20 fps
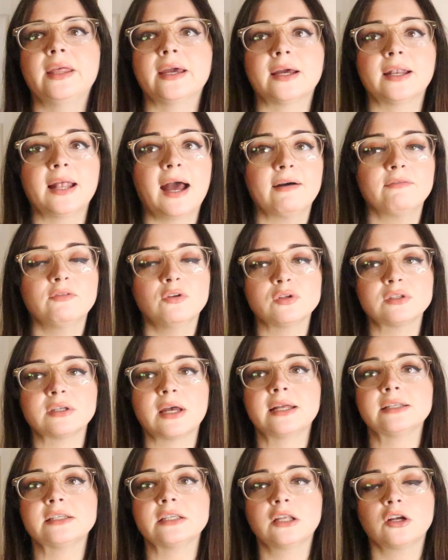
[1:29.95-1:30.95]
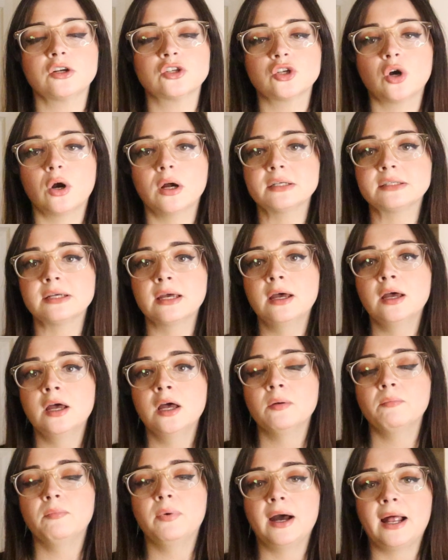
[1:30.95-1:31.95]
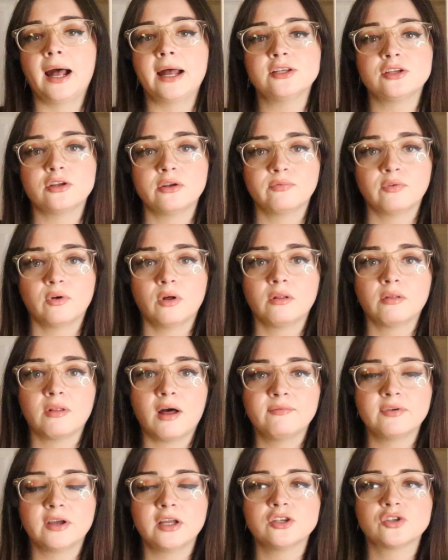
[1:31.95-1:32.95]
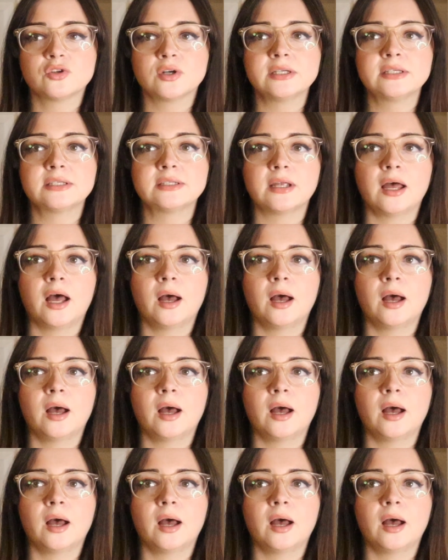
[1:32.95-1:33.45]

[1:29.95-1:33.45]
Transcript: They could have those signs in their chart, but I do feel a love interest,